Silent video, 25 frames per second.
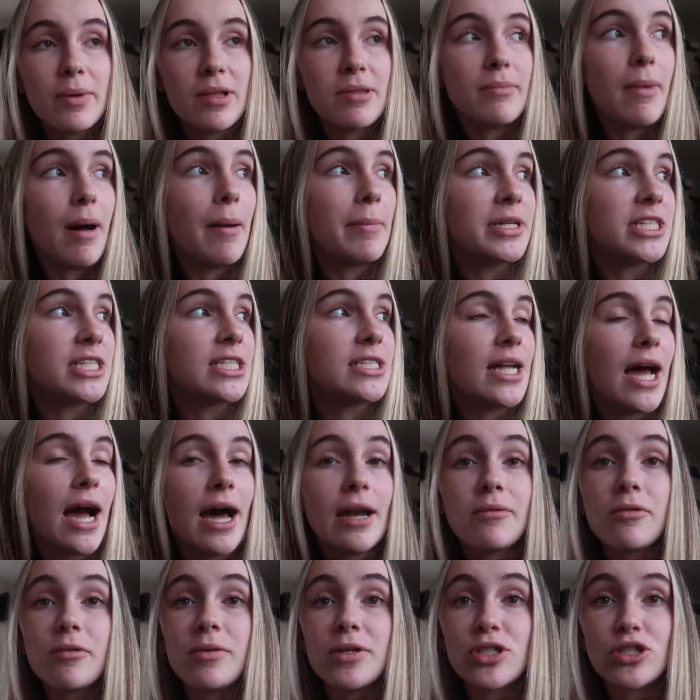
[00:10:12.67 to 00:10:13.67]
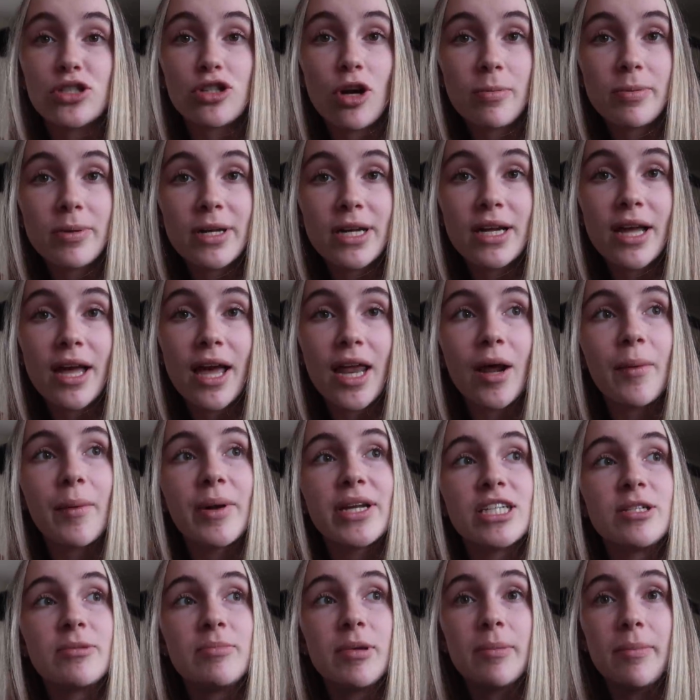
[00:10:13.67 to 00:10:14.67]
with mum into town and we went shopping, and I
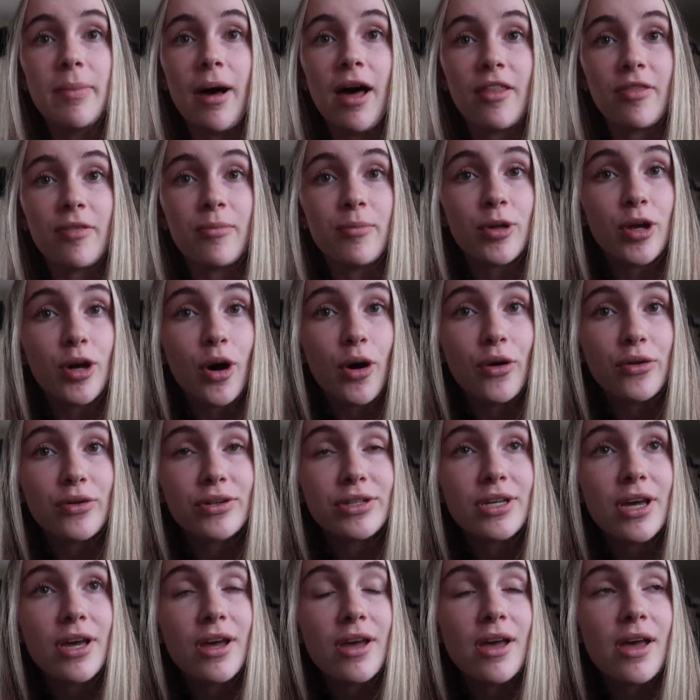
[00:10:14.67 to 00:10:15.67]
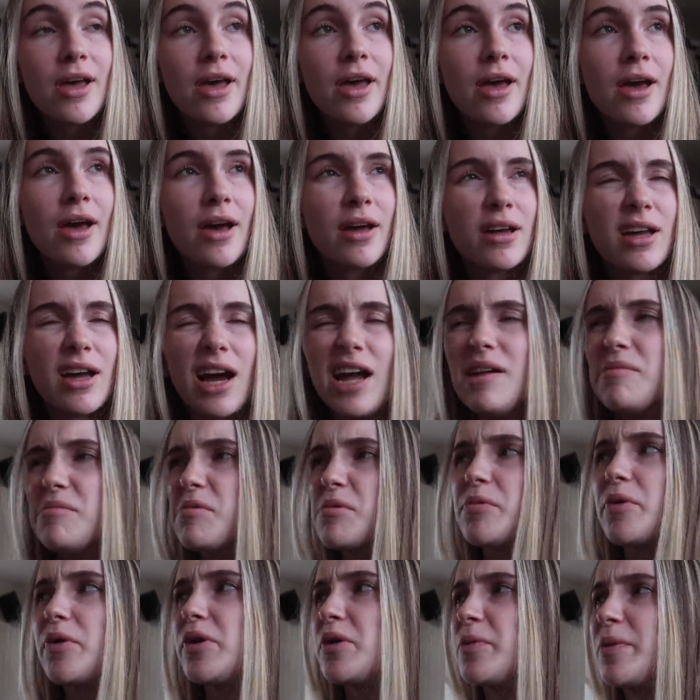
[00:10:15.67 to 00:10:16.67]
went to Bed Bath & Beyond. Can't
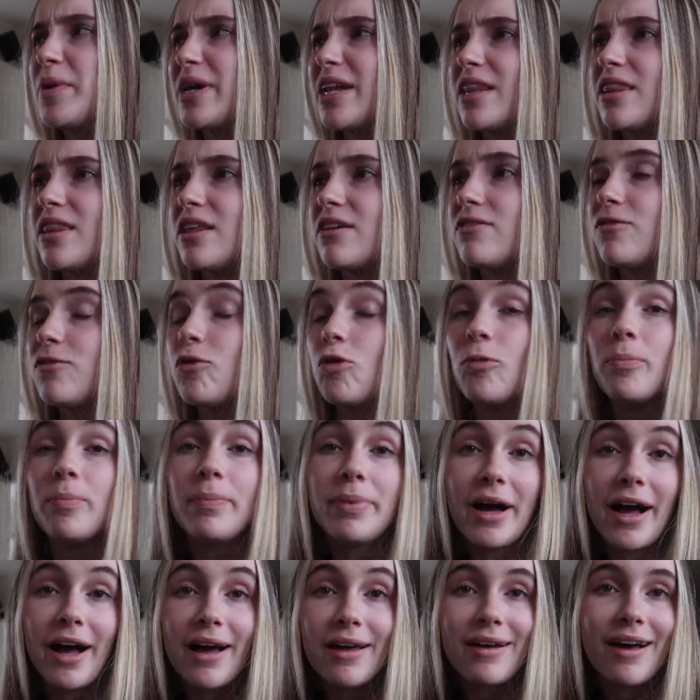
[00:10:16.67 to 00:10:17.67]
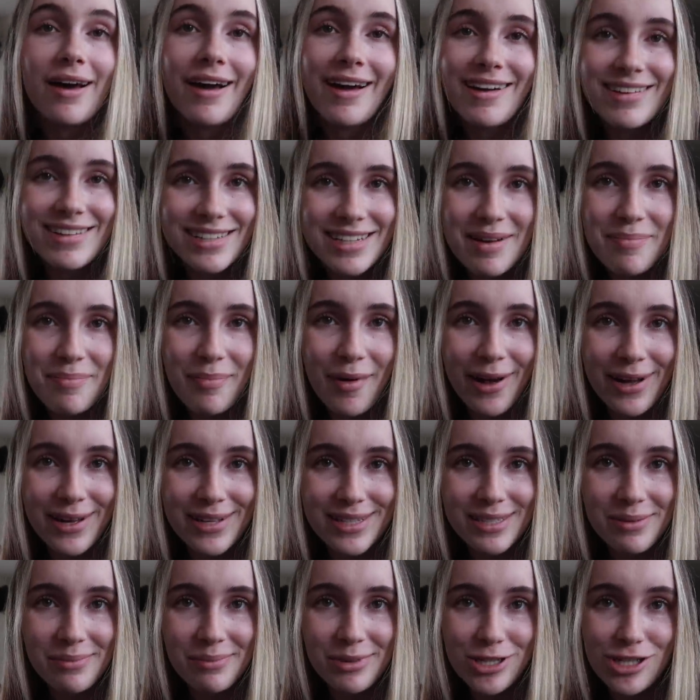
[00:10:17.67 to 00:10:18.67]
remember what we went in there for, but I ended up
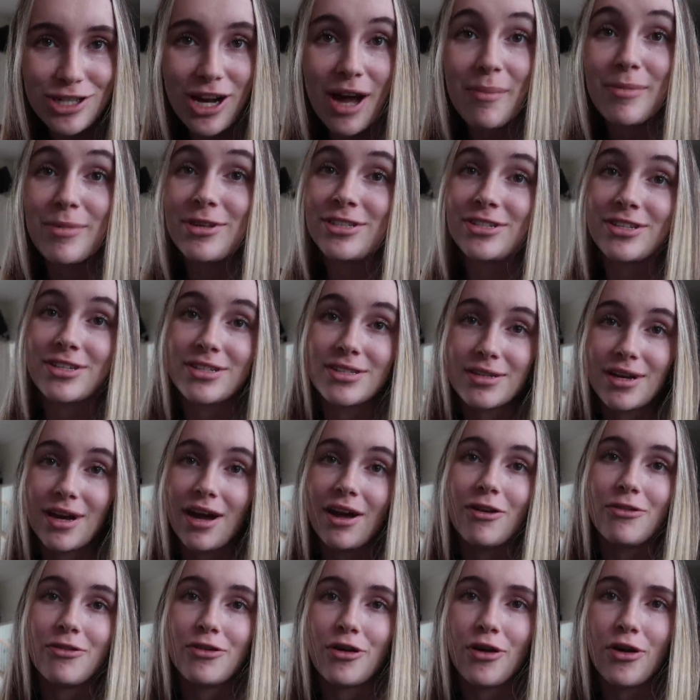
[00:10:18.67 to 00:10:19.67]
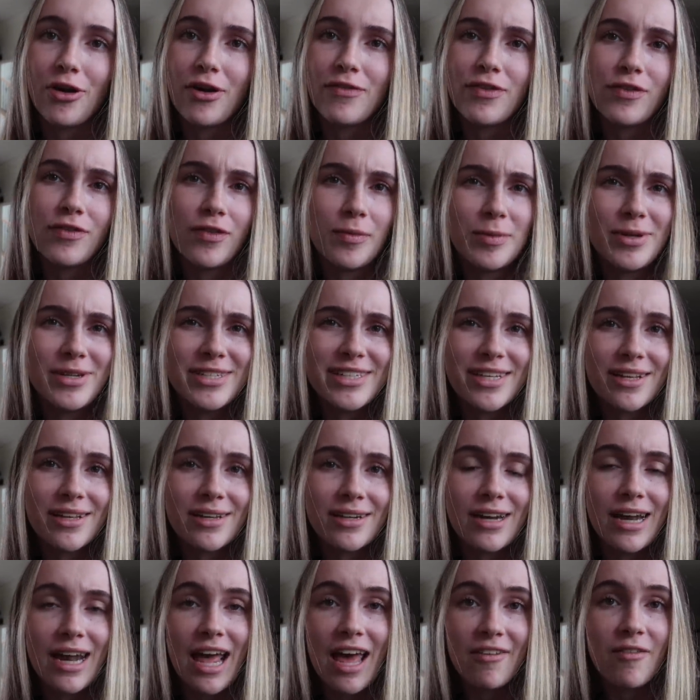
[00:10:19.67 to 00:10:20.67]
buying some pajamas, because I don't know if you're from New
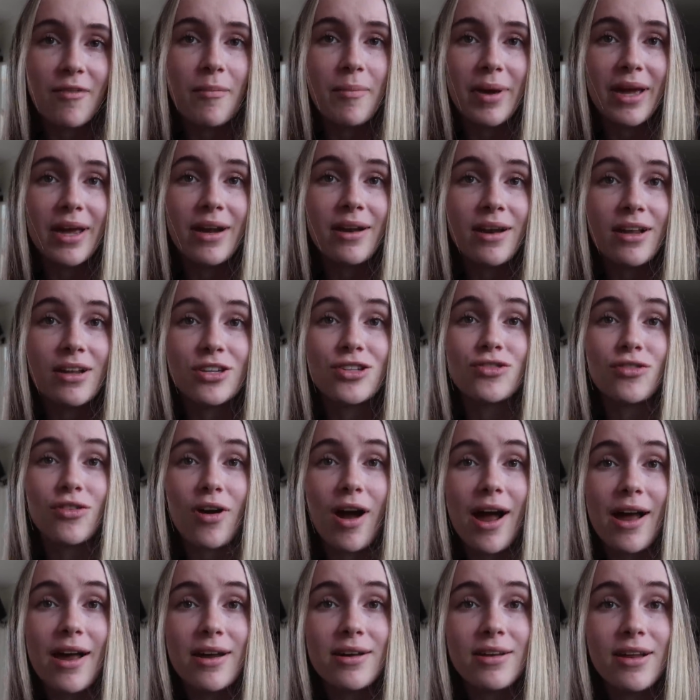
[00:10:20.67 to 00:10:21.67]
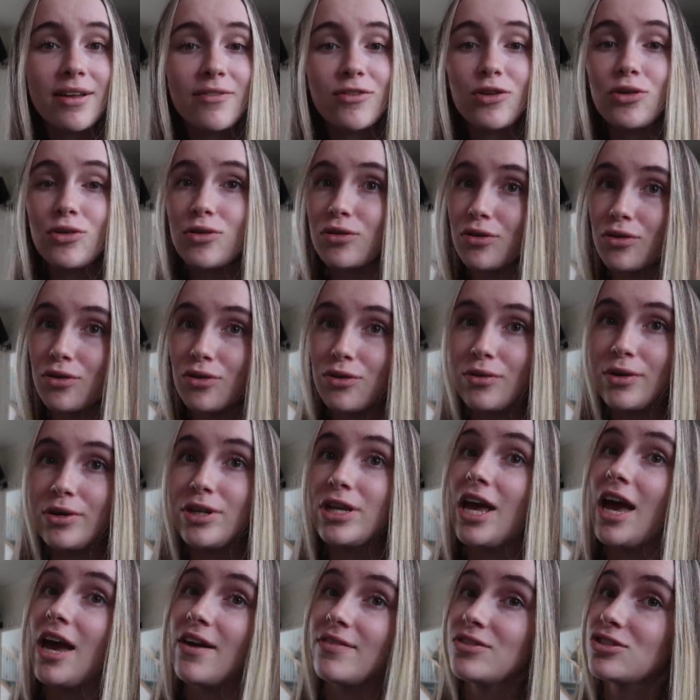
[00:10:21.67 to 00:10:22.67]
Zealand and haven't been and tried, if you're a girl
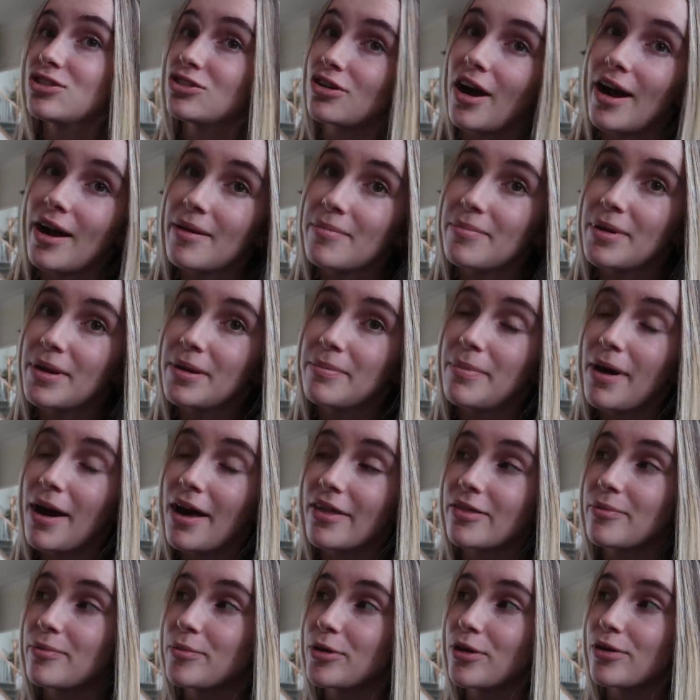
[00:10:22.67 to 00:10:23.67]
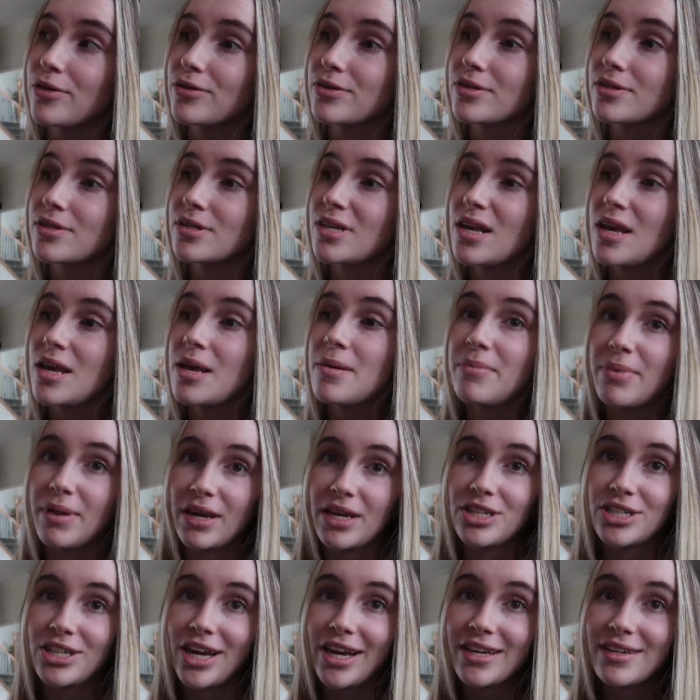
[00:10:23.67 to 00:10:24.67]
and you haven't tried Bed Bath & Beyond's
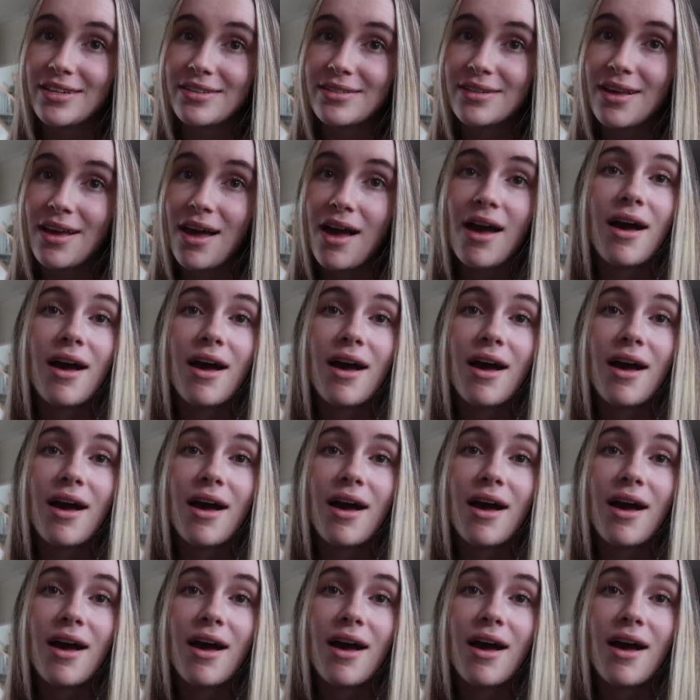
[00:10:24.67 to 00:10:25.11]
PJs,